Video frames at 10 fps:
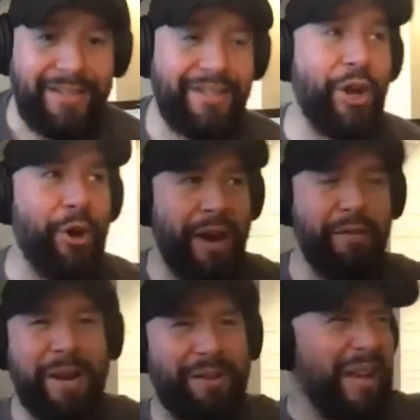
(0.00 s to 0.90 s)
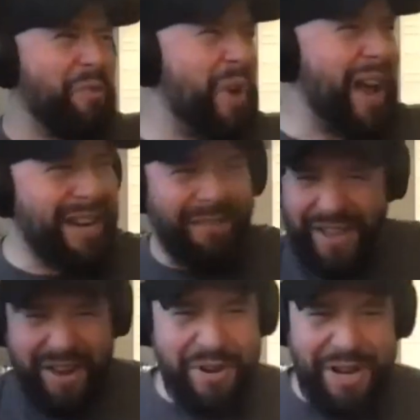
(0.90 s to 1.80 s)
So everybody's like,
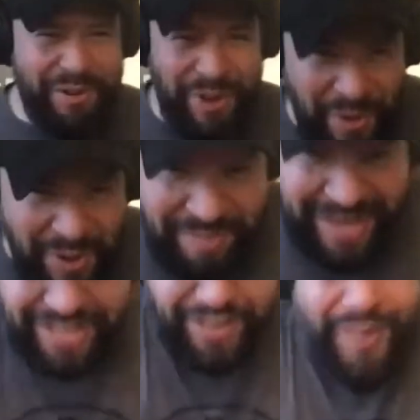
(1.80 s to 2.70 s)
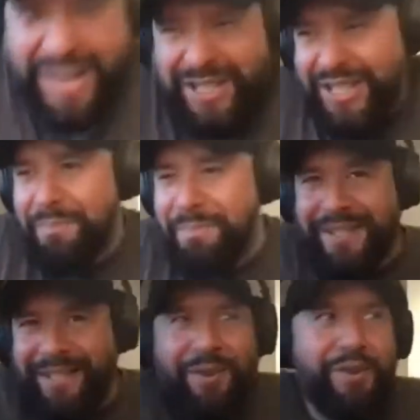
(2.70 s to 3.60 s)
what are you doing, man? Just finish up and
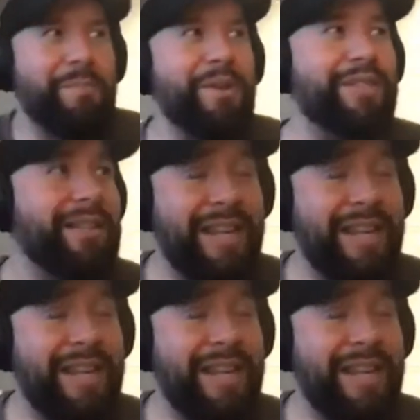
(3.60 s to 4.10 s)
just do your music.